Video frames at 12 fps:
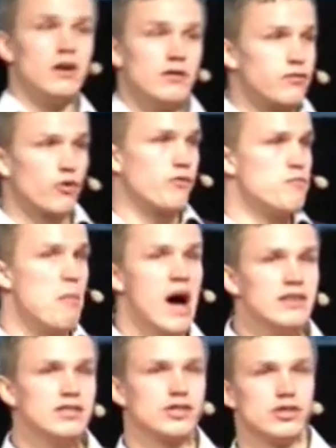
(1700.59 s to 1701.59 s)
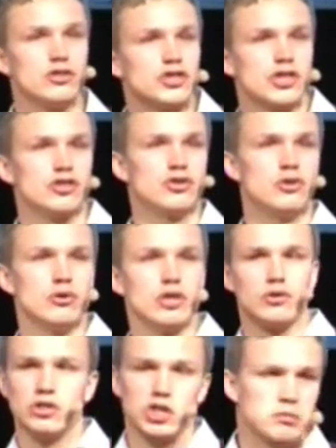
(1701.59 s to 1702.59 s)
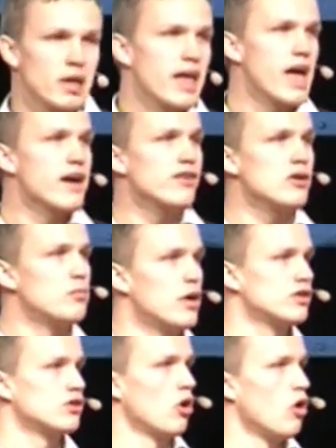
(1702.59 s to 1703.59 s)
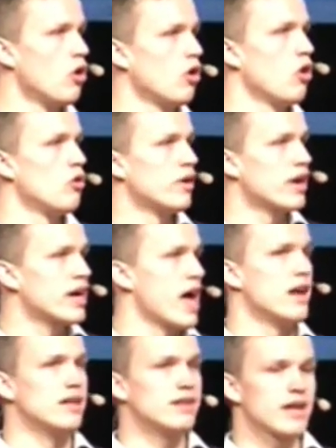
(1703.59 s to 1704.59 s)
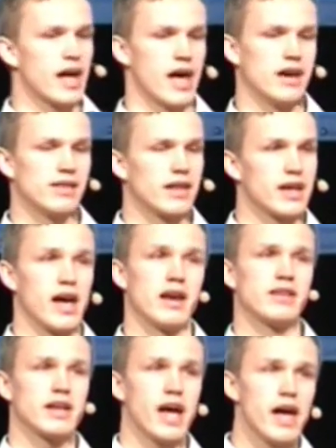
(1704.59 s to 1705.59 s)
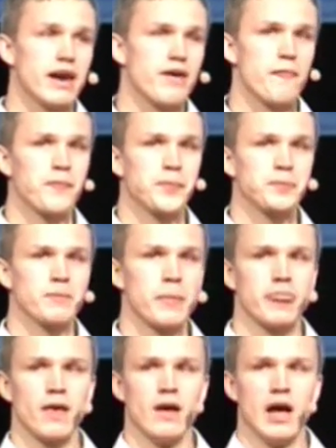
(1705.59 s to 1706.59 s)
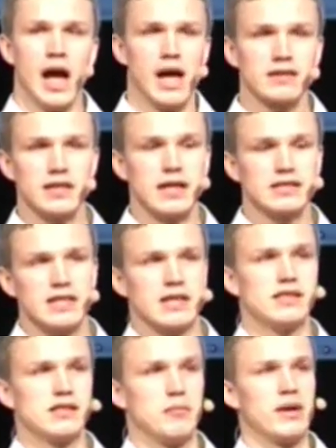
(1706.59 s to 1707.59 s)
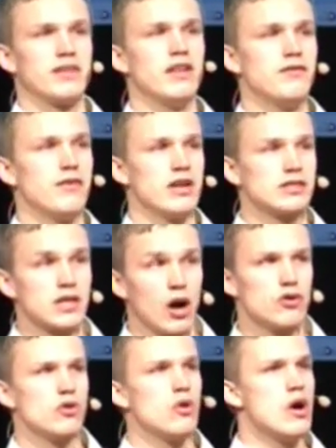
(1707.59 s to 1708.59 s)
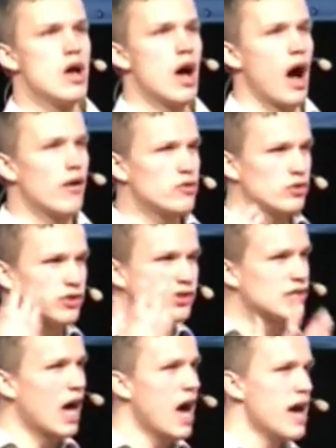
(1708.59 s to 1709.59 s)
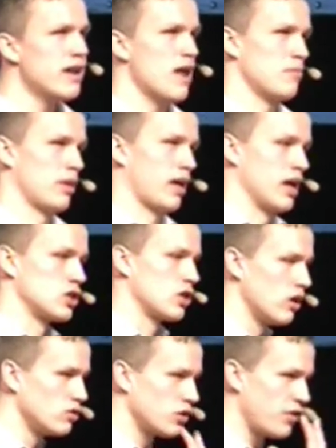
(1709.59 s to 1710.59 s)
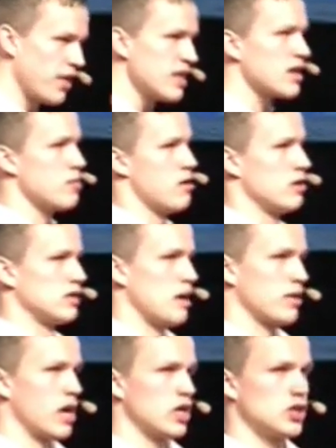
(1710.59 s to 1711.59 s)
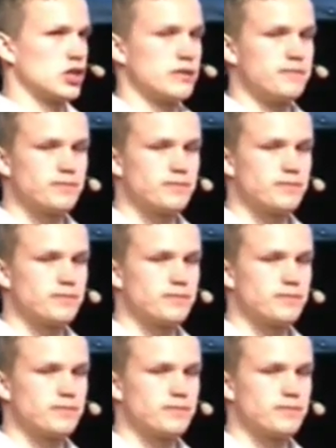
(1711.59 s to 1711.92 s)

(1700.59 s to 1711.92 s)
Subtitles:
For months, you just do it. You just play Angry Birds all over again and again and again and again. And that is a big difference, how you design application, how you think about the application.